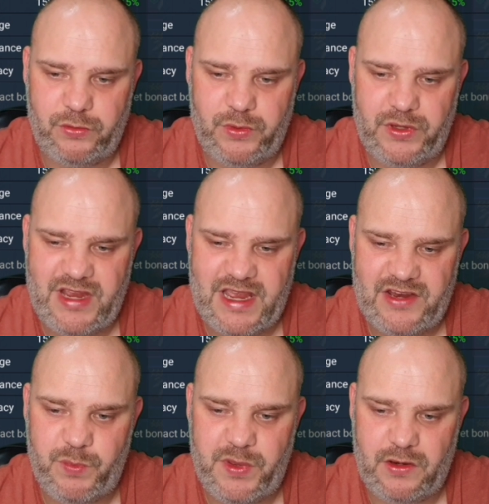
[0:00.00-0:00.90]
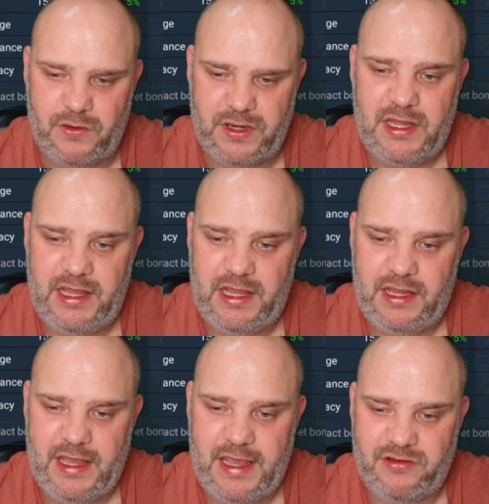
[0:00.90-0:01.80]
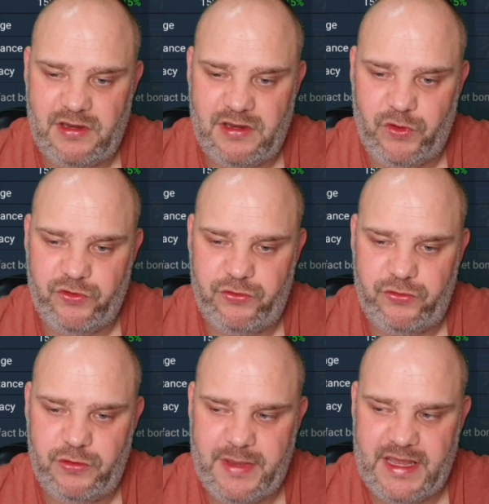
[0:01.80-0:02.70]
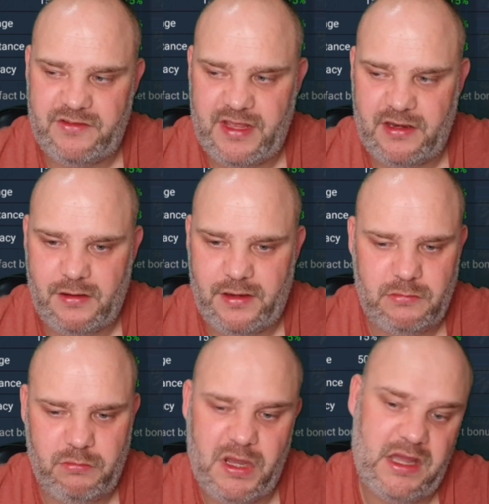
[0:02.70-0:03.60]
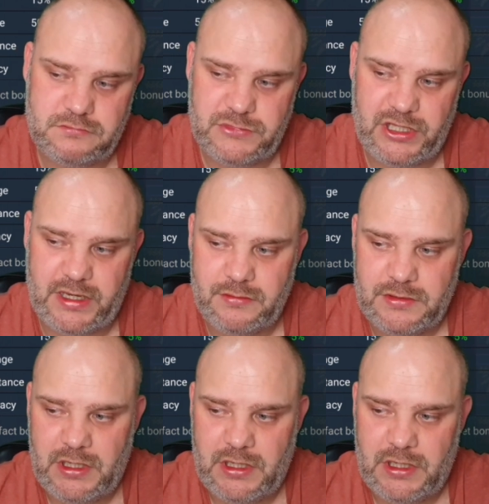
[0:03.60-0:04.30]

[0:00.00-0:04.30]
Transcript: which had speed on it, he actually was about 10 higher, but you know,